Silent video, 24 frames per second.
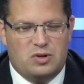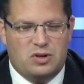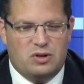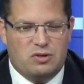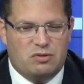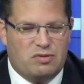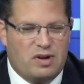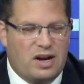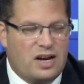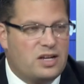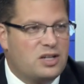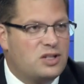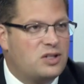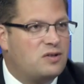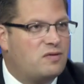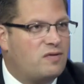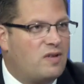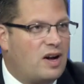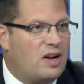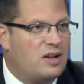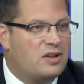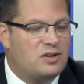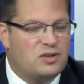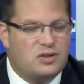to raise
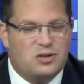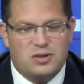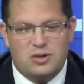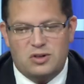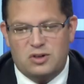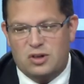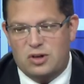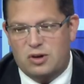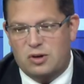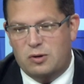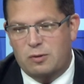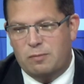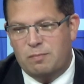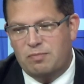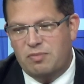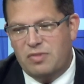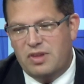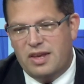funds, to